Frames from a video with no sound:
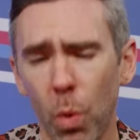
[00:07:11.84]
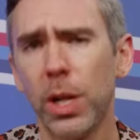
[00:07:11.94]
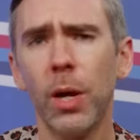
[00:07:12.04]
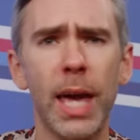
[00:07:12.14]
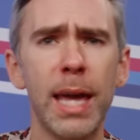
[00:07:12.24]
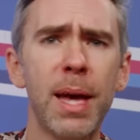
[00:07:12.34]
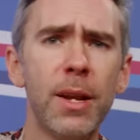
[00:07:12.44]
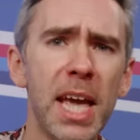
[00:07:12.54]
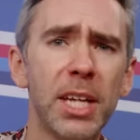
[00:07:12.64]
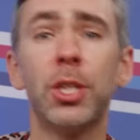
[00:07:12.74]
Wardlow came out
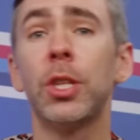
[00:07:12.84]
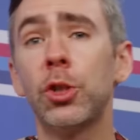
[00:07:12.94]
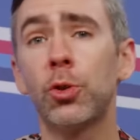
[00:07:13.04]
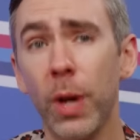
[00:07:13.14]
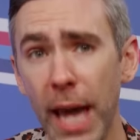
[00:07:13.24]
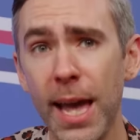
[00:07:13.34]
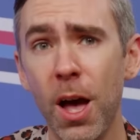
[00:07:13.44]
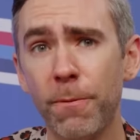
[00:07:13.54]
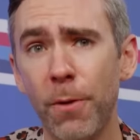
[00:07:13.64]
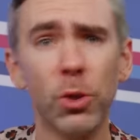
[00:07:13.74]
next to destroy
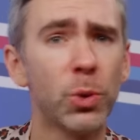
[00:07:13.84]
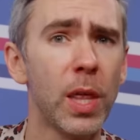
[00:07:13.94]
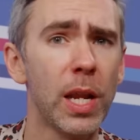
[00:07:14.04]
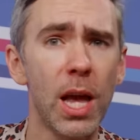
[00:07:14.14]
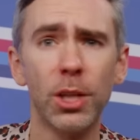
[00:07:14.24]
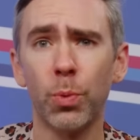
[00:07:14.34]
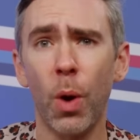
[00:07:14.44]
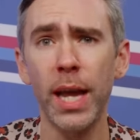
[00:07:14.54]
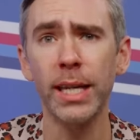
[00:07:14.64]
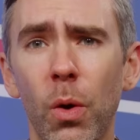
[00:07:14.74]
AR Fox with a last
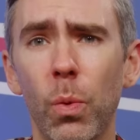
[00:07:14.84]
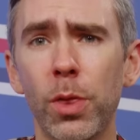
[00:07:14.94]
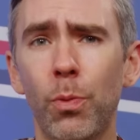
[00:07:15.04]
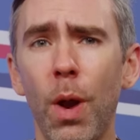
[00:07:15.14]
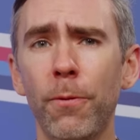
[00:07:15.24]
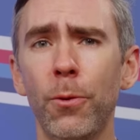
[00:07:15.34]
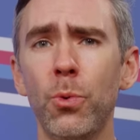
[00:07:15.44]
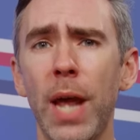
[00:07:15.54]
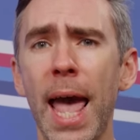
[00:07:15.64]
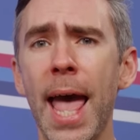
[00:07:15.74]
ride, with ruffled
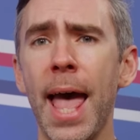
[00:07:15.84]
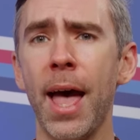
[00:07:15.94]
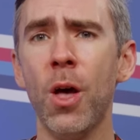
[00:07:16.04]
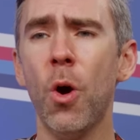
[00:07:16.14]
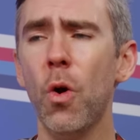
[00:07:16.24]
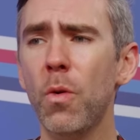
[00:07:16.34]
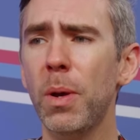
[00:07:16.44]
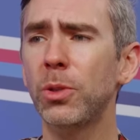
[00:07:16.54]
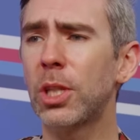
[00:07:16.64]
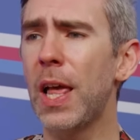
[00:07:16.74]
hair,
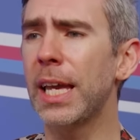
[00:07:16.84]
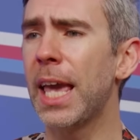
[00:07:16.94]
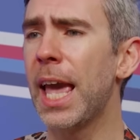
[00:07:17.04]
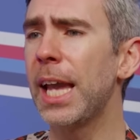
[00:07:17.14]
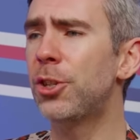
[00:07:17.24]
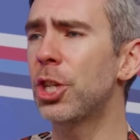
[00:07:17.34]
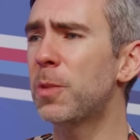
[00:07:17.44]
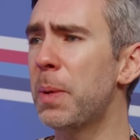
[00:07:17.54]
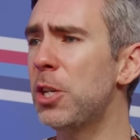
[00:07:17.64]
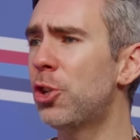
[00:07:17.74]
almost like he'd just
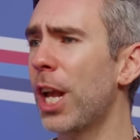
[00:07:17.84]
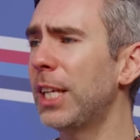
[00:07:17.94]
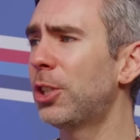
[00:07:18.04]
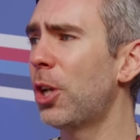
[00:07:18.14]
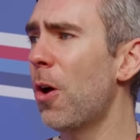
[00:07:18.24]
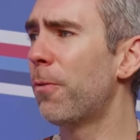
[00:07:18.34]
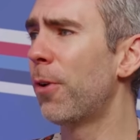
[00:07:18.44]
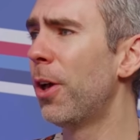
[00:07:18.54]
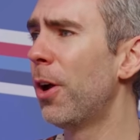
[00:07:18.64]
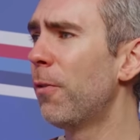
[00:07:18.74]
been chased off
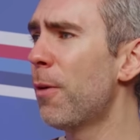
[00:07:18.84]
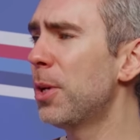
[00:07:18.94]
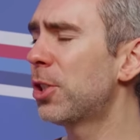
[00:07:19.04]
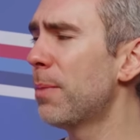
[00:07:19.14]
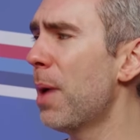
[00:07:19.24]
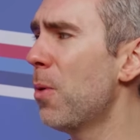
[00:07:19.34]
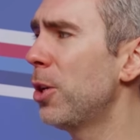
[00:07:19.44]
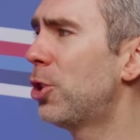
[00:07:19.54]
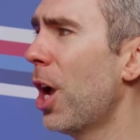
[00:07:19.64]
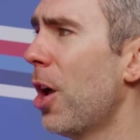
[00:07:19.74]
from a Samoa
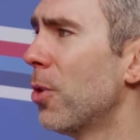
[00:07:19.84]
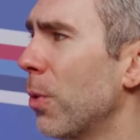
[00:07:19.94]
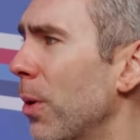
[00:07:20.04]
Joe.